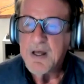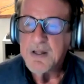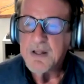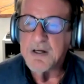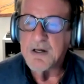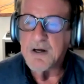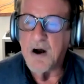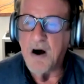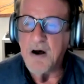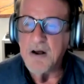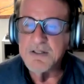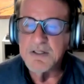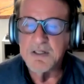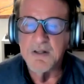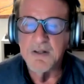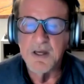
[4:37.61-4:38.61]
The
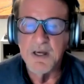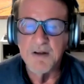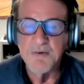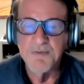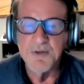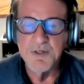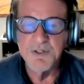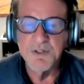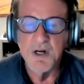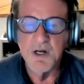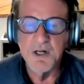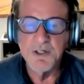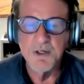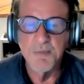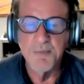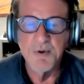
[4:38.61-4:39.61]
cost of the
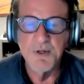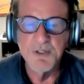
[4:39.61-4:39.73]
infrastructure